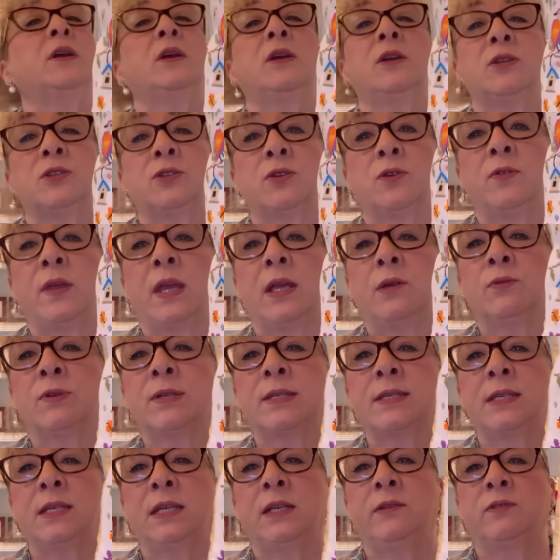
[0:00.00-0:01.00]
So they
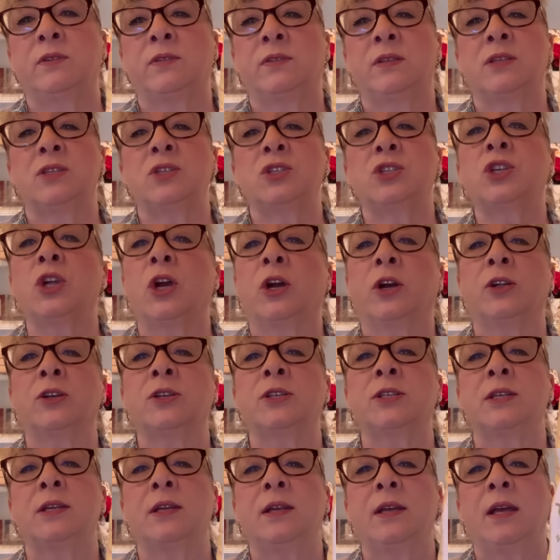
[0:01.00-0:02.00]
received this
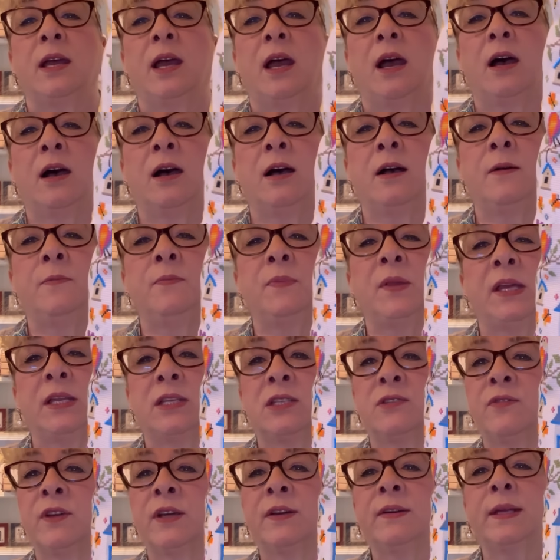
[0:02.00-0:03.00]
chart. Um,
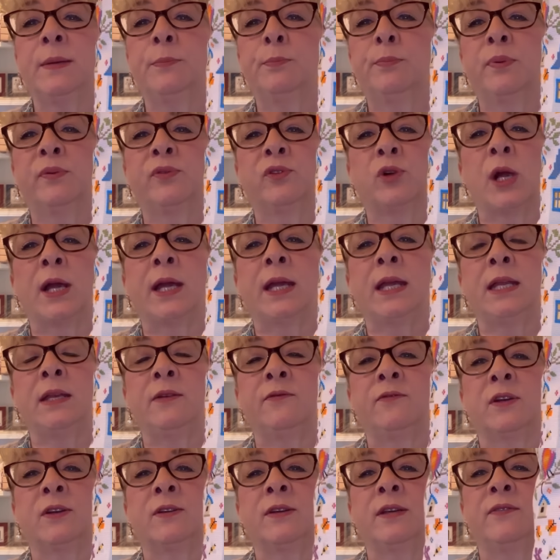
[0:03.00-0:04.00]
it's very
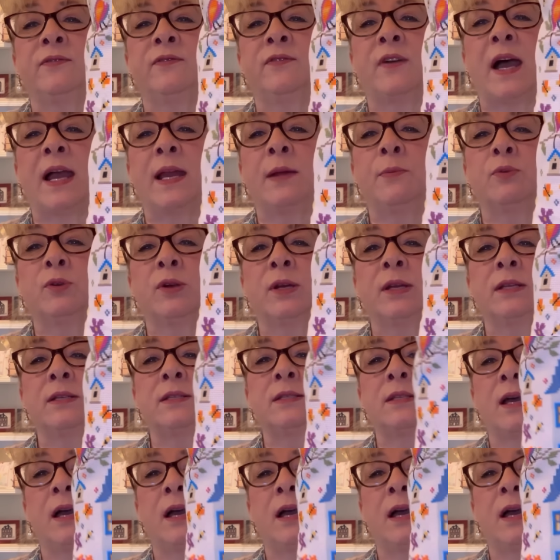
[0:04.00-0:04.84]
bright, very vibrant,